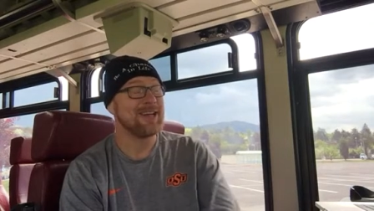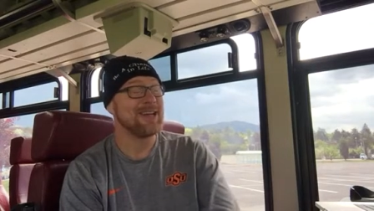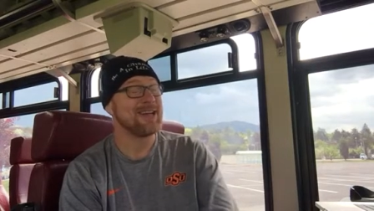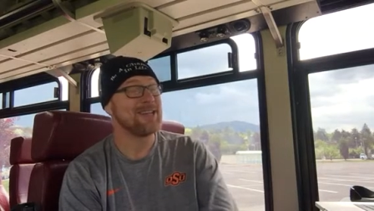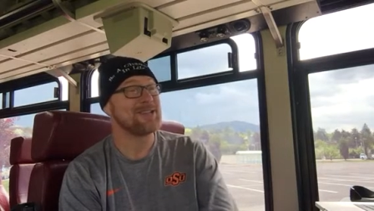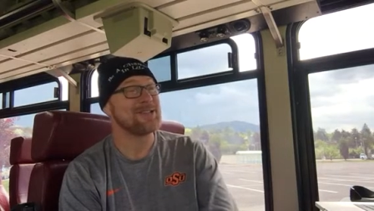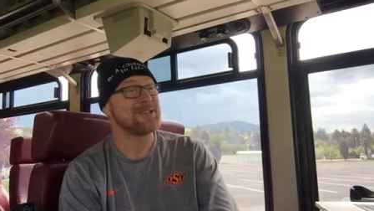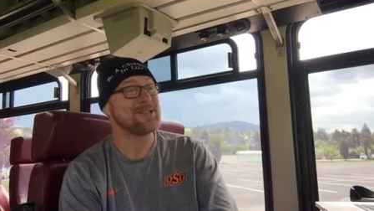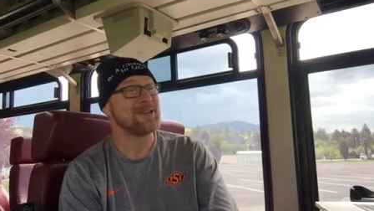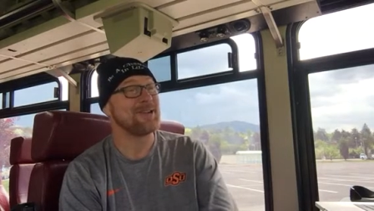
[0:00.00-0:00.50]

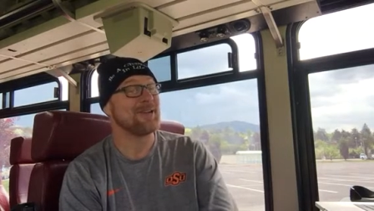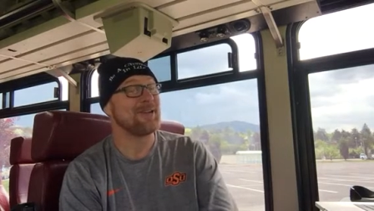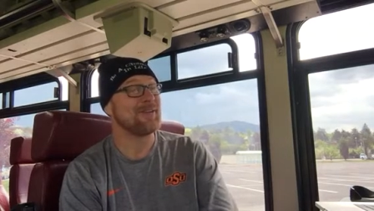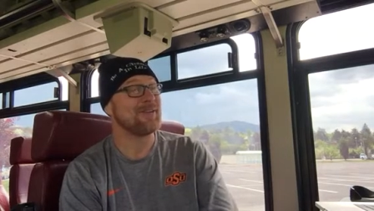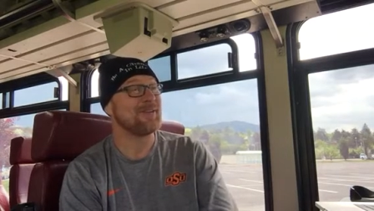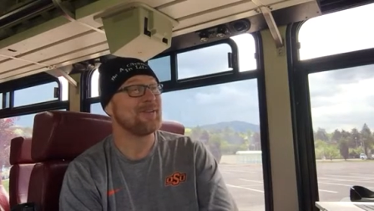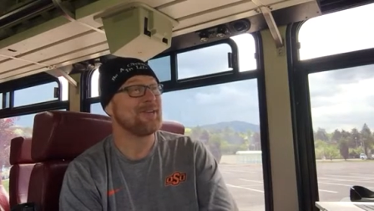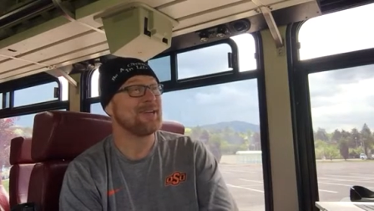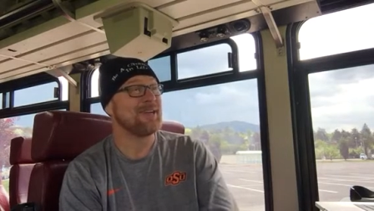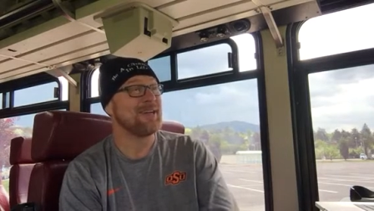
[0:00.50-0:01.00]
And so
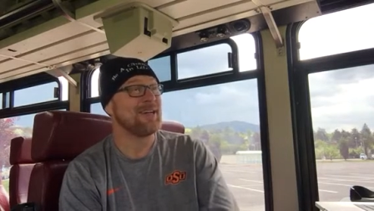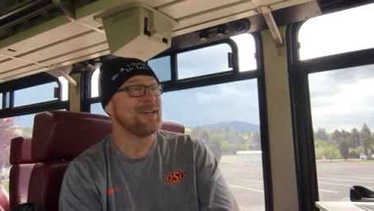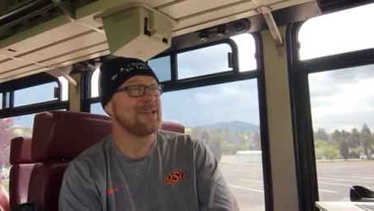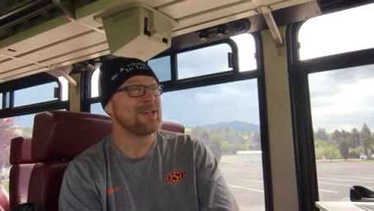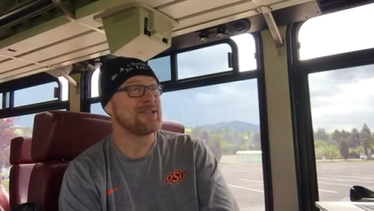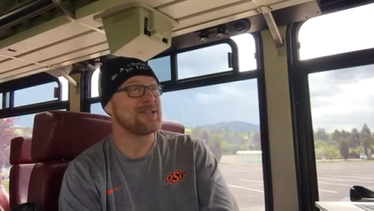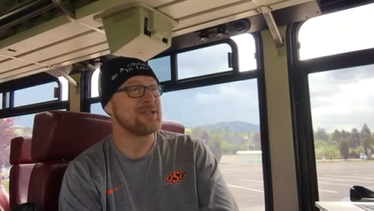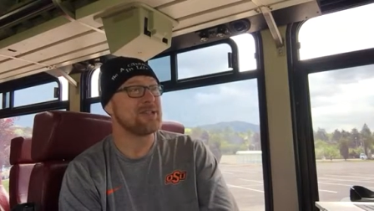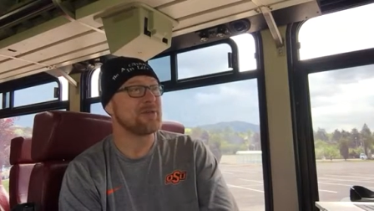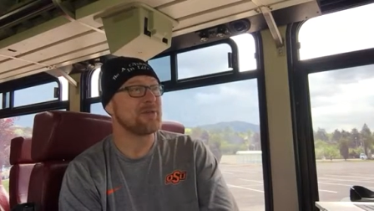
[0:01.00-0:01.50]

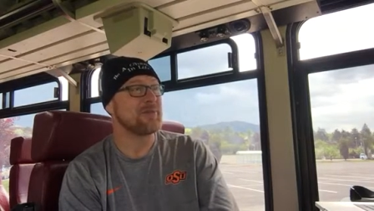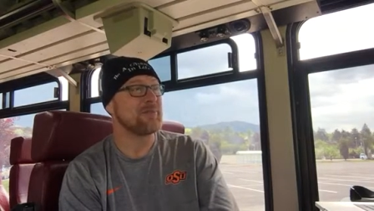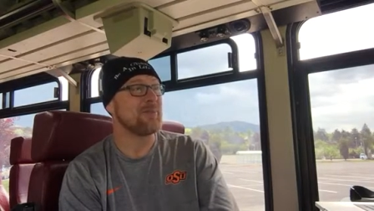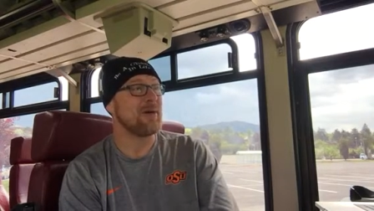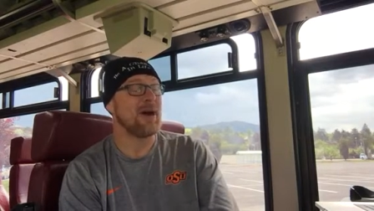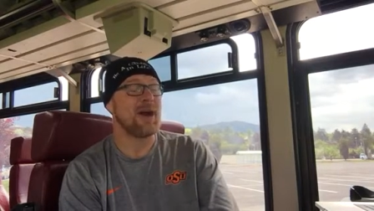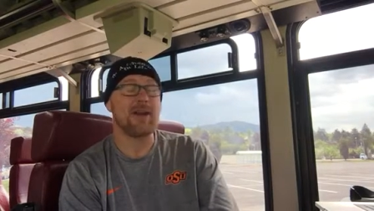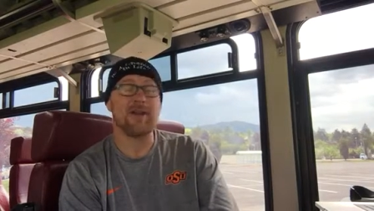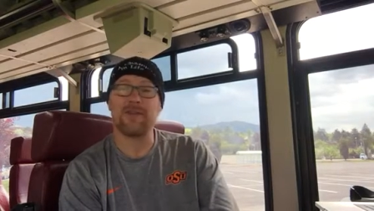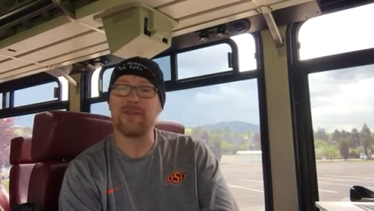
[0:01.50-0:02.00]
it's just a
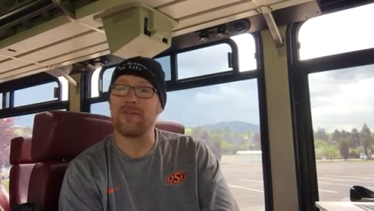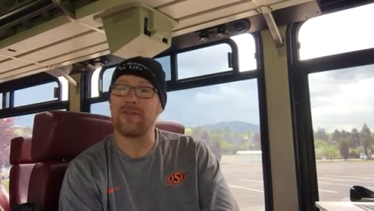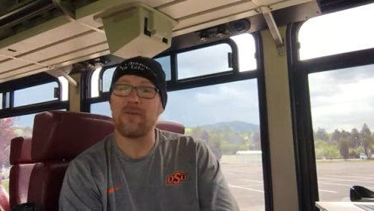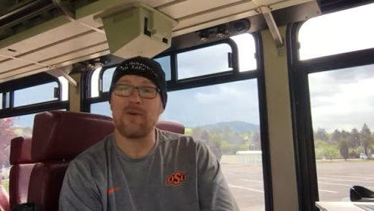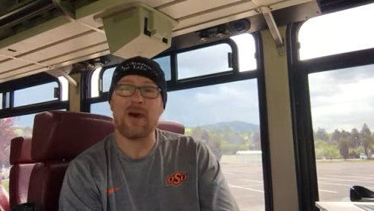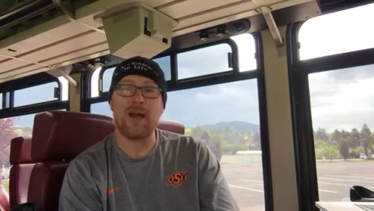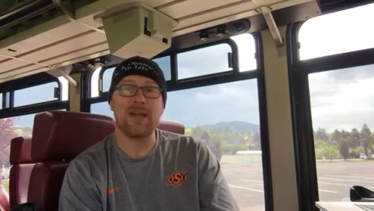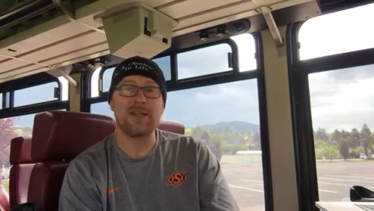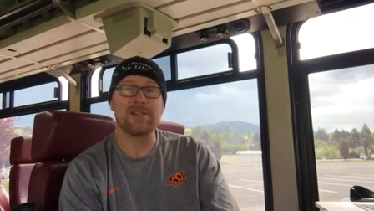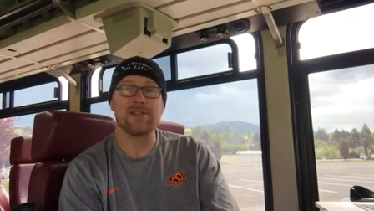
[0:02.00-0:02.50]
reminder of
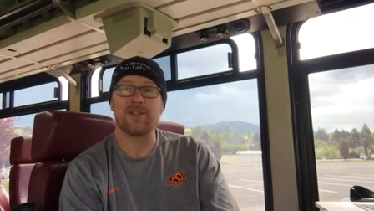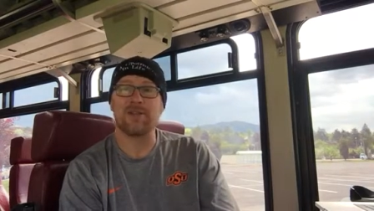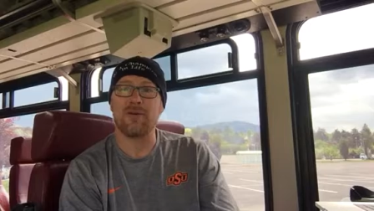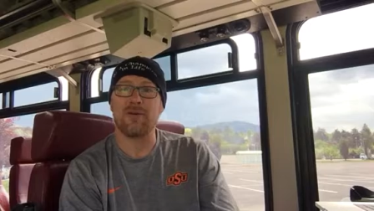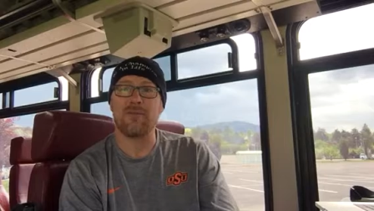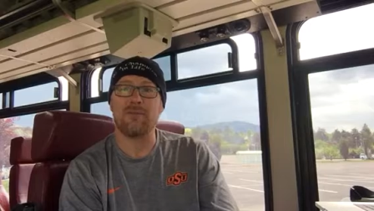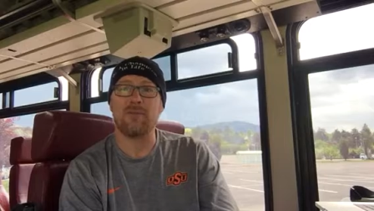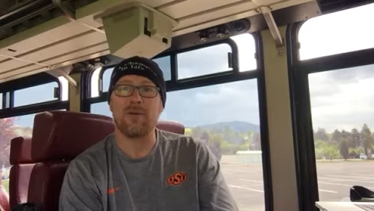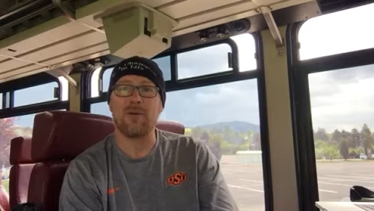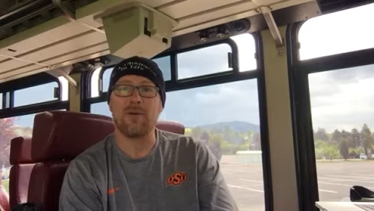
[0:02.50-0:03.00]
why it's so
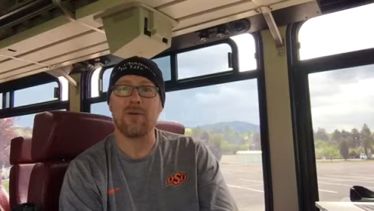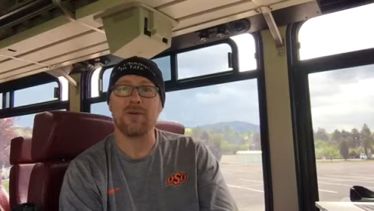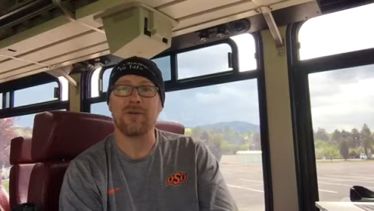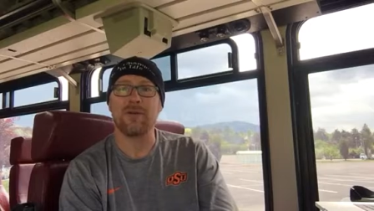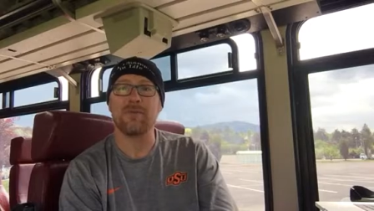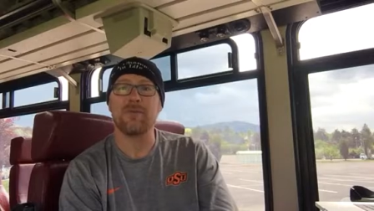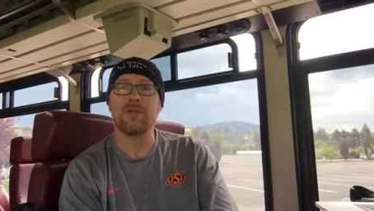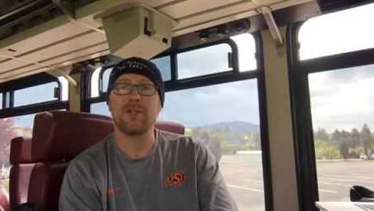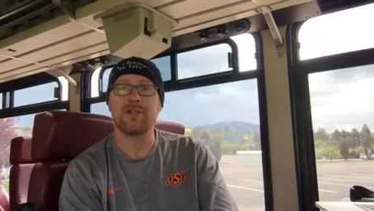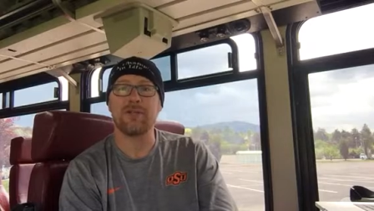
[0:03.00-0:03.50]
important
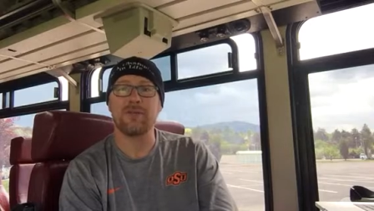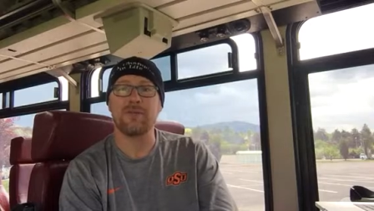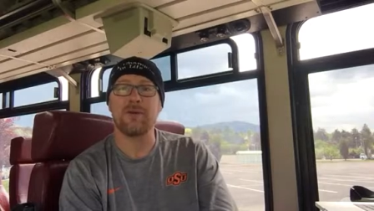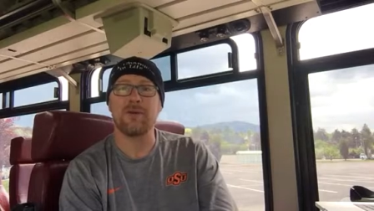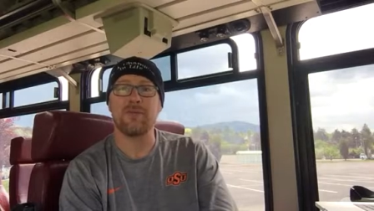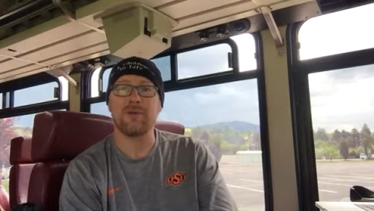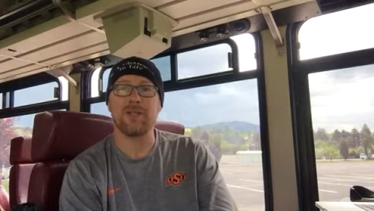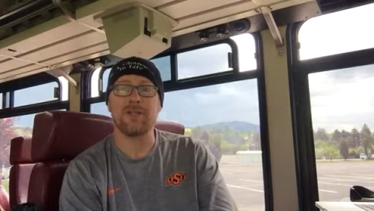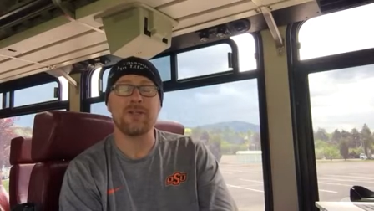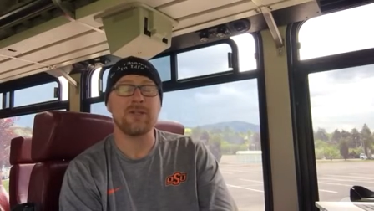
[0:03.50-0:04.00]
that we do
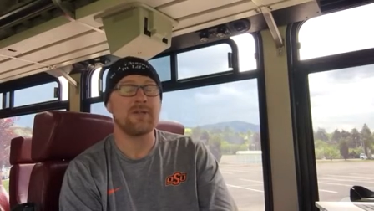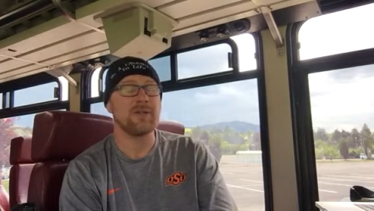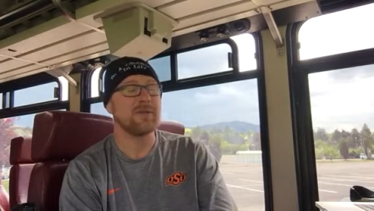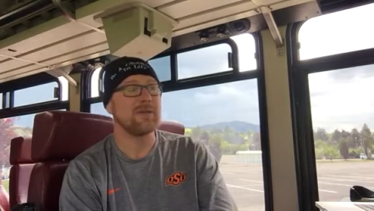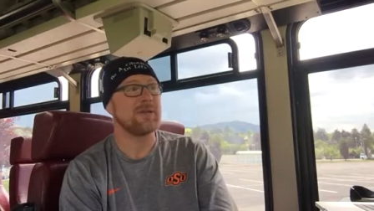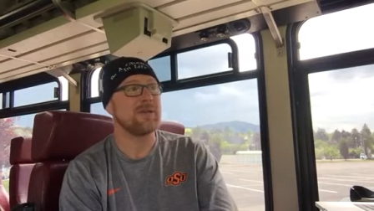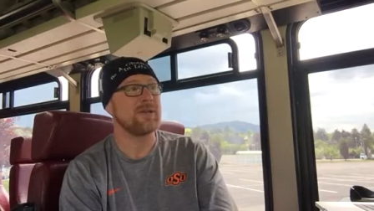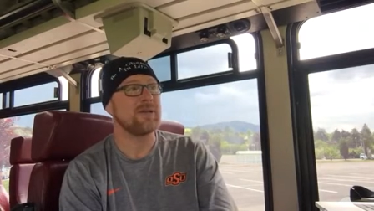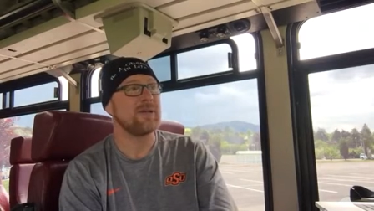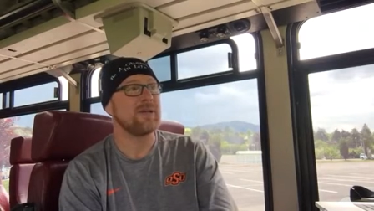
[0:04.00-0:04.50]
what we do.
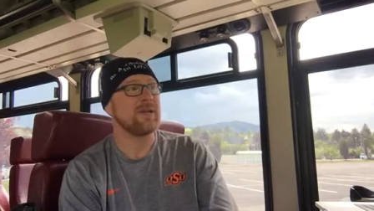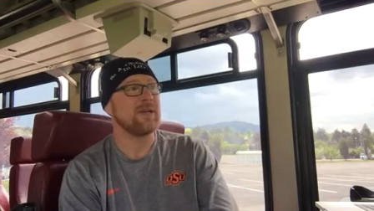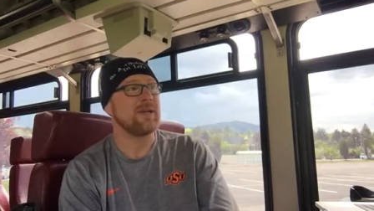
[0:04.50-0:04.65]
And